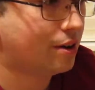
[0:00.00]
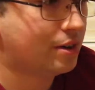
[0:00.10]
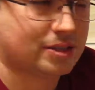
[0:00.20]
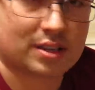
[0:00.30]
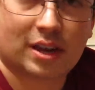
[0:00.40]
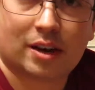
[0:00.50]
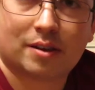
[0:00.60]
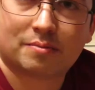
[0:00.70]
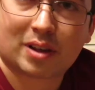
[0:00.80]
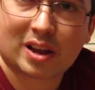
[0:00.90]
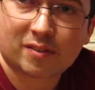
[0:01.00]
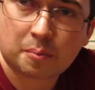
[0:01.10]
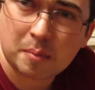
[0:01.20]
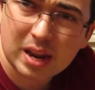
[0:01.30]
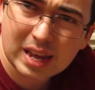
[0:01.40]
It's kind of a
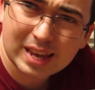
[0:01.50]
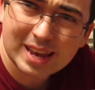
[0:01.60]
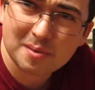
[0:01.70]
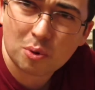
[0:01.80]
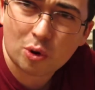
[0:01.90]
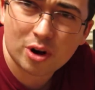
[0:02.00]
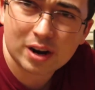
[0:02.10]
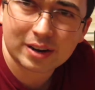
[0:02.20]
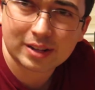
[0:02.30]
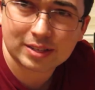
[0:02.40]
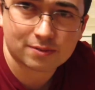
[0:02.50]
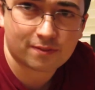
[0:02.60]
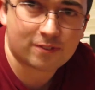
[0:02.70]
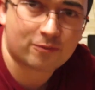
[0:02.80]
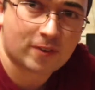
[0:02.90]
mini keyboard. It's
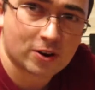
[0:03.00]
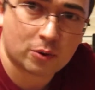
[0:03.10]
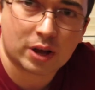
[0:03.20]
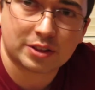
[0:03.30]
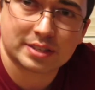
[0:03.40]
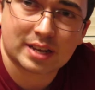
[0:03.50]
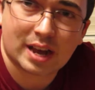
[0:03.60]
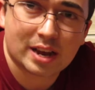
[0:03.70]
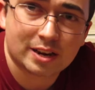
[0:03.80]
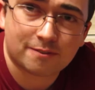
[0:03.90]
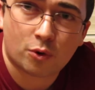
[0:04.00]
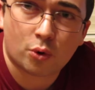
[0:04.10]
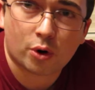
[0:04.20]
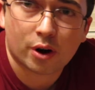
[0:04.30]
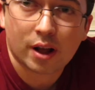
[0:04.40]
very well designed
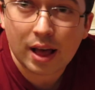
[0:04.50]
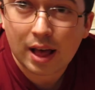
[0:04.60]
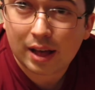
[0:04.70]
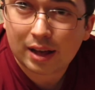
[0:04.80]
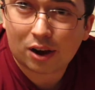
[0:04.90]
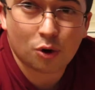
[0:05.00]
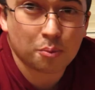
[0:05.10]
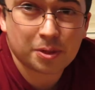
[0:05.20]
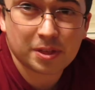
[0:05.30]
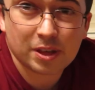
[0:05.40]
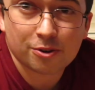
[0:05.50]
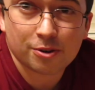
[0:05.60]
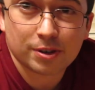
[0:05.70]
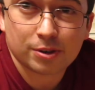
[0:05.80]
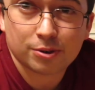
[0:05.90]
for home
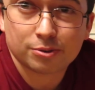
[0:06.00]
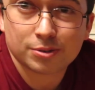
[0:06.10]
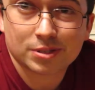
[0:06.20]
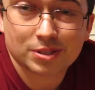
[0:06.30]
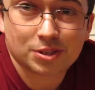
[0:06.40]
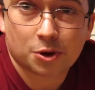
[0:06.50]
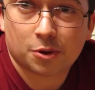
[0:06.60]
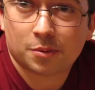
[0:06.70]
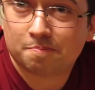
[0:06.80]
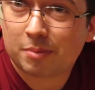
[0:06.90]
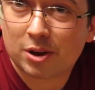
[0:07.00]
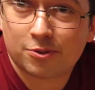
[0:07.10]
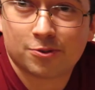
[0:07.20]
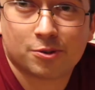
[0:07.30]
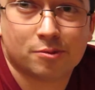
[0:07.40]
theater use, you know,
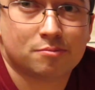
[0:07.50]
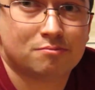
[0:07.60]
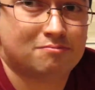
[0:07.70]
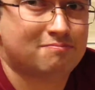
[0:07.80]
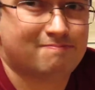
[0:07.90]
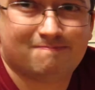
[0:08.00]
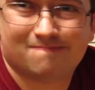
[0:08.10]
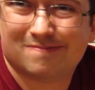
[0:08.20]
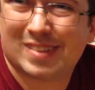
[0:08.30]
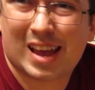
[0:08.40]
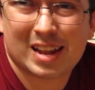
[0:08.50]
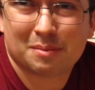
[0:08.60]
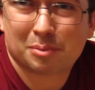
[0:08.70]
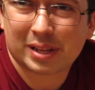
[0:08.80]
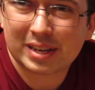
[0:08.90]
bedroom,
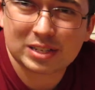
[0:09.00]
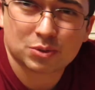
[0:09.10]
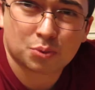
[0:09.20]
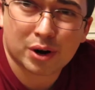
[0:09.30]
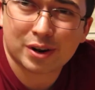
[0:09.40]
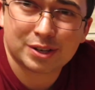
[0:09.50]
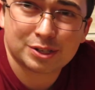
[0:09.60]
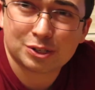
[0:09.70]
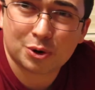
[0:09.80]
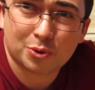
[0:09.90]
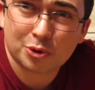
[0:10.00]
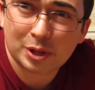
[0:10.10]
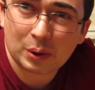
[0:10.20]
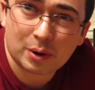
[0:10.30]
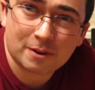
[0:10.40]
any place where you don't
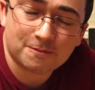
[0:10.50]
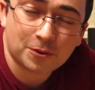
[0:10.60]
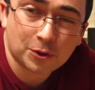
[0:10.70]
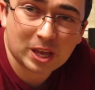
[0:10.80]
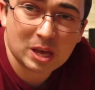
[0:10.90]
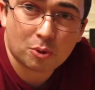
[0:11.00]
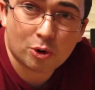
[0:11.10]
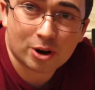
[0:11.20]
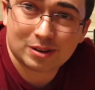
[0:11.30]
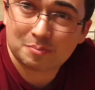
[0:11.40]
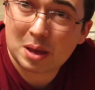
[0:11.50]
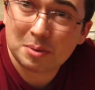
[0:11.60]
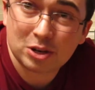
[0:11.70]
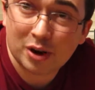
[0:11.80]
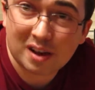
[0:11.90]
really want a full keyboard and
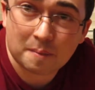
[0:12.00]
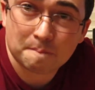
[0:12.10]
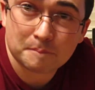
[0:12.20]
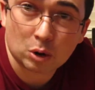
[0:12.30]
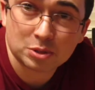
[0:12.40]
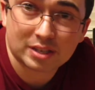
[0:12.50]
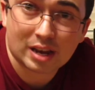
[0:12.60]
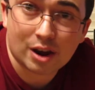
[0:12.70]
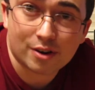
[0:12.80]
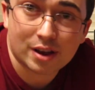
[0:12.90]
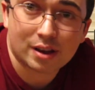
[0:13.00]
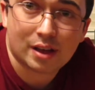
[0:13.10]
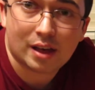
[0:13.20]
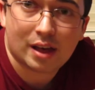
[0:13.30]
maybe don't have a mousing area.